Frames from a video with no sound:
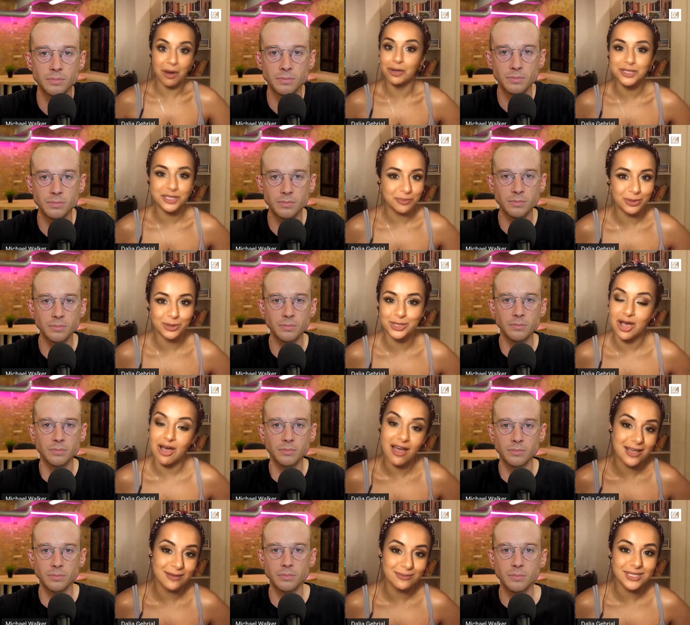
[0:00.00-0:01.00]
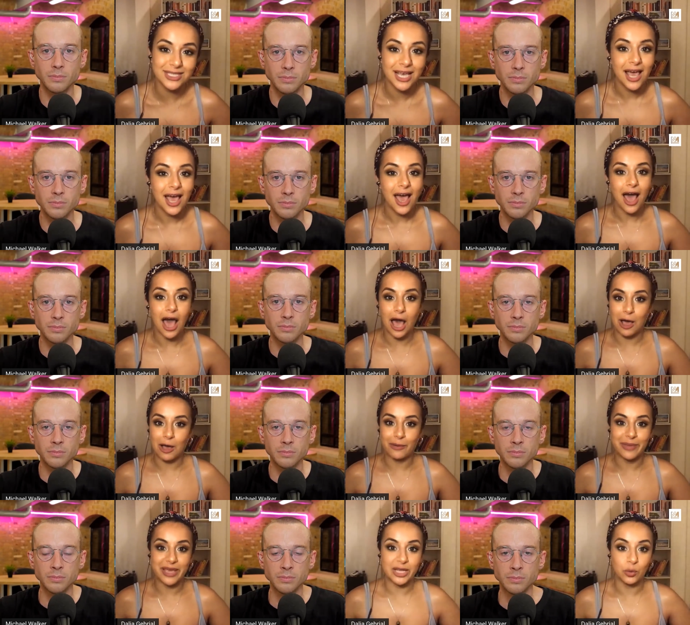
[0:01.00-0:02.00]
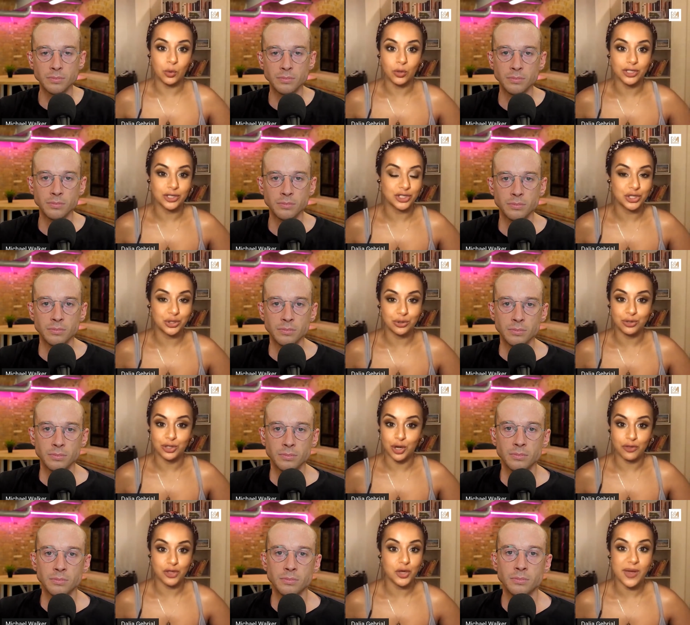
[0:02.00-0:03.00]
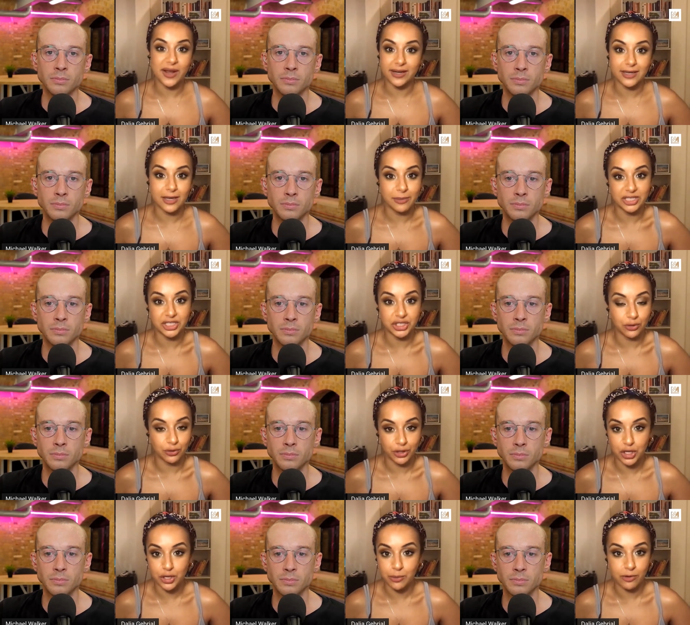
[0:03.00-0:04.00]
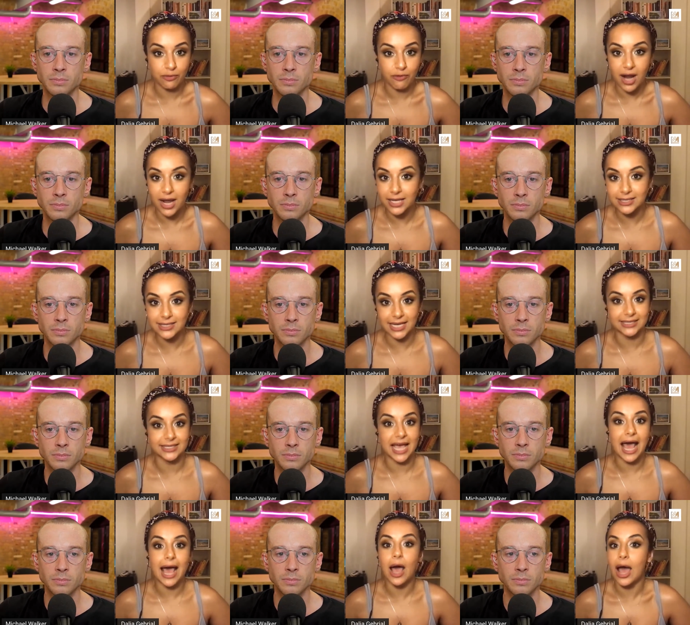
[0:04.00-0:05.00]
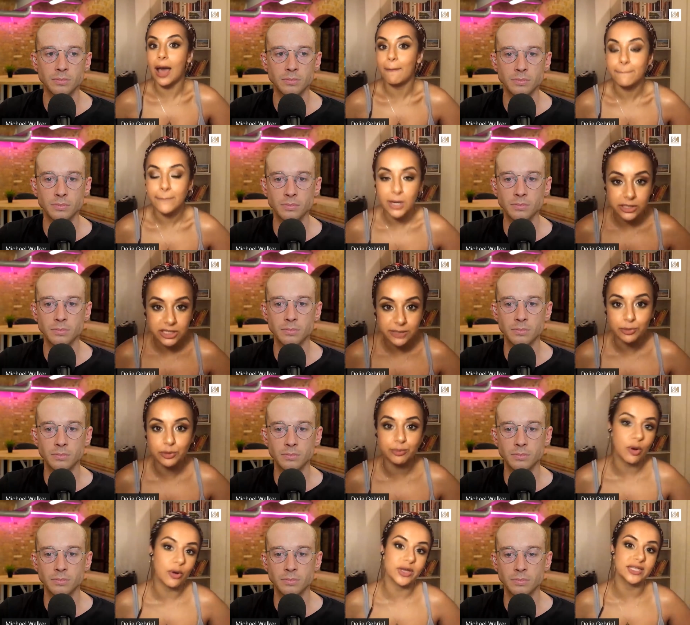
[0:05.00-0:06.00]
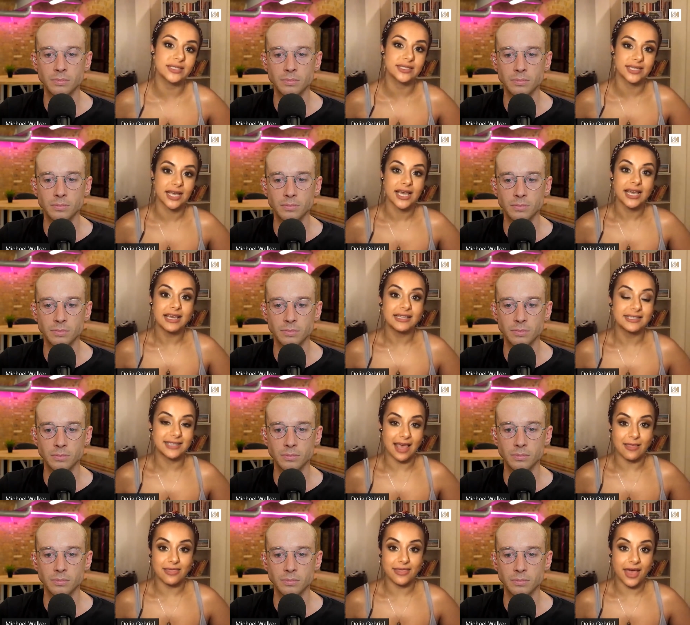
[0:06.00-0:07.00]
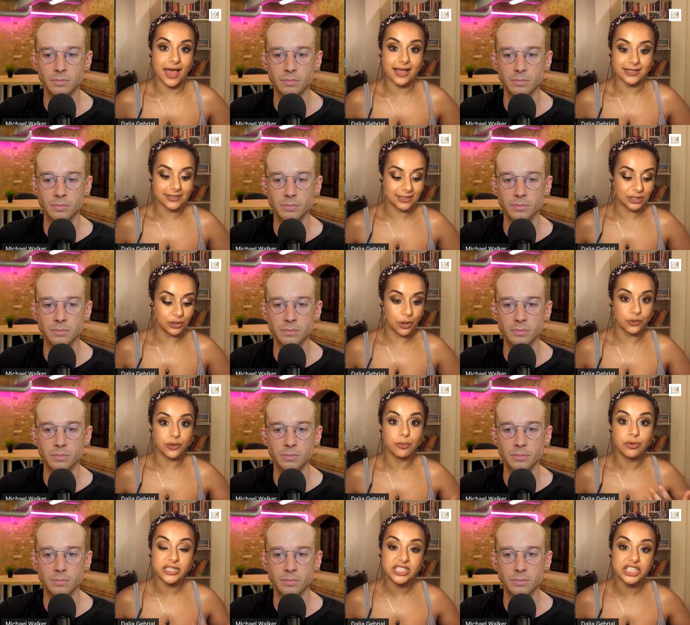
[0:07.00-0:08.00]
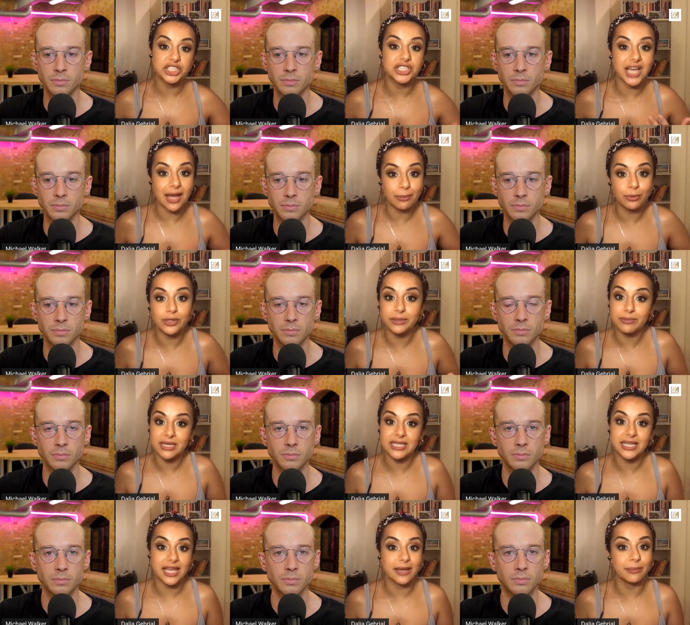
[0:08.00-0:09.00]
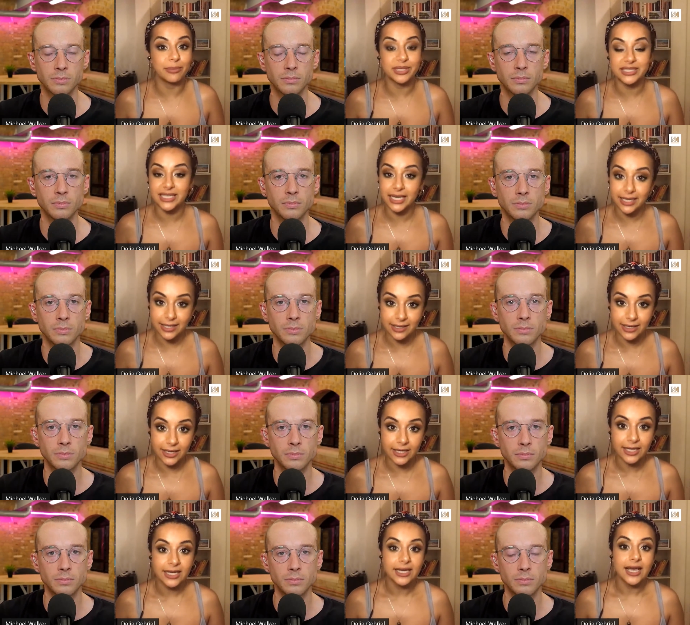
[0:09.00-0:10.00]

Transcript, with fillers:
Speaker 1: multiple times um, in order to, you know, the UN Commissioner on Human Rights has at multiple points said that, you know, the British tabloid media in particular,